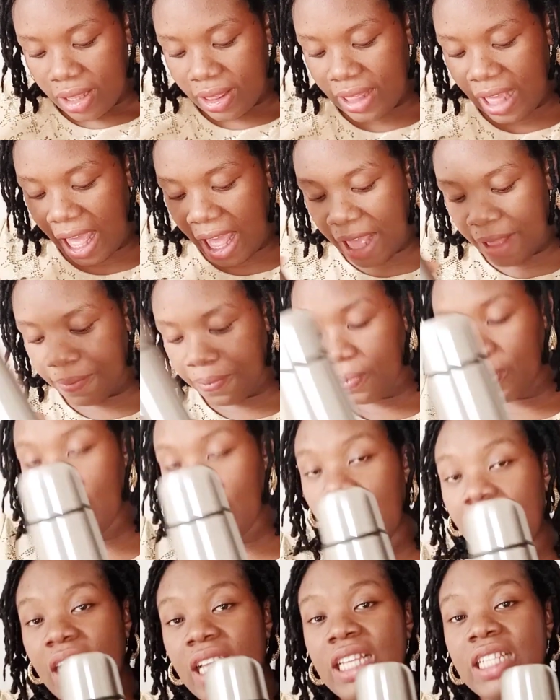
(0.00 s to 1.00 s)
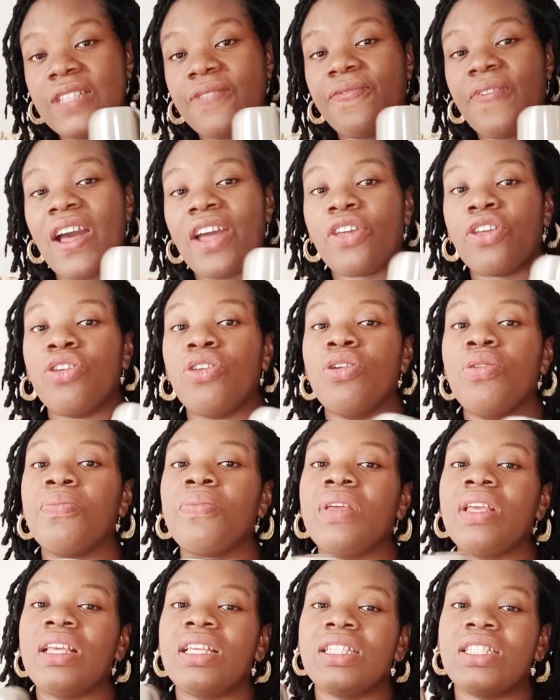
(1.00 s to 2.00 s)
Then is
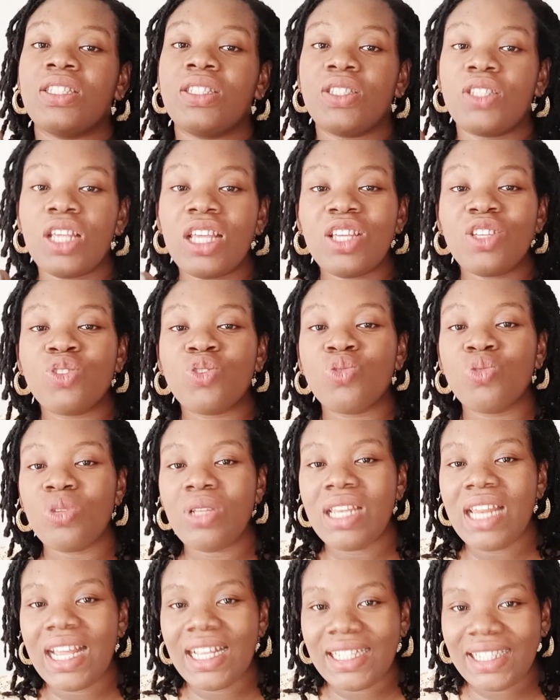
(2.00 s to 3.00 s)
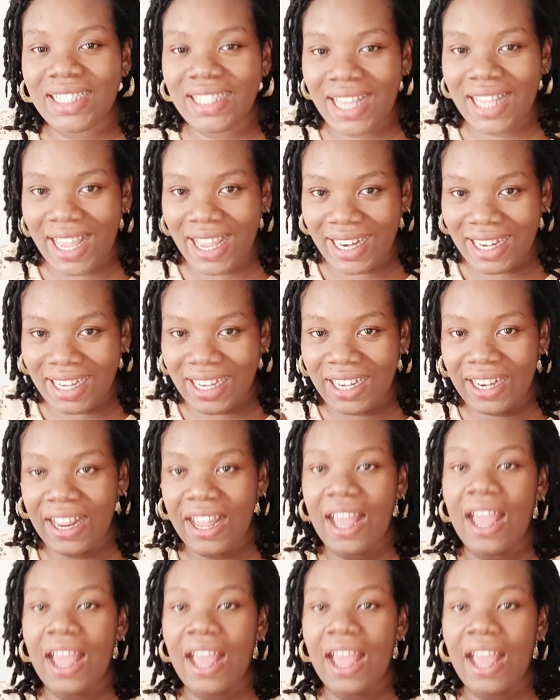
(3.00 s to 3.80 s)
vacuum is insulated.